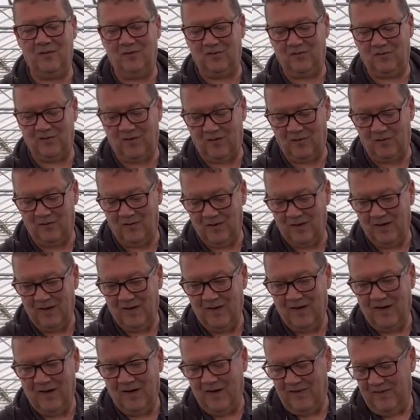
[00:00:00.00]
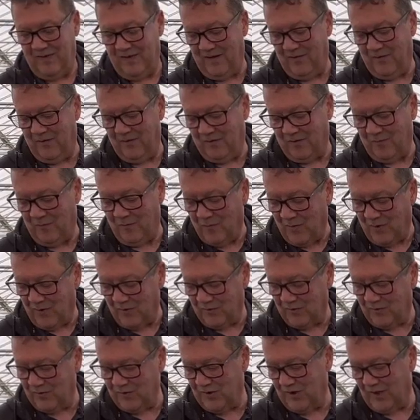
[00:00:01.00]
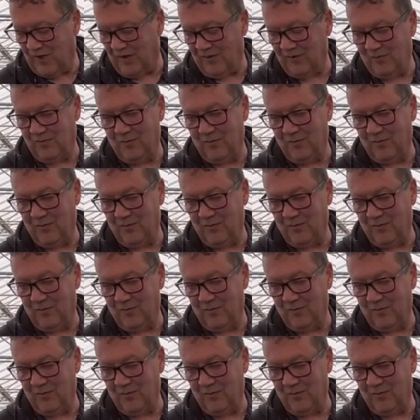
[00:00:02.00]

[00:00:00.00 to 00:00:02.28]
so there isn't much chance.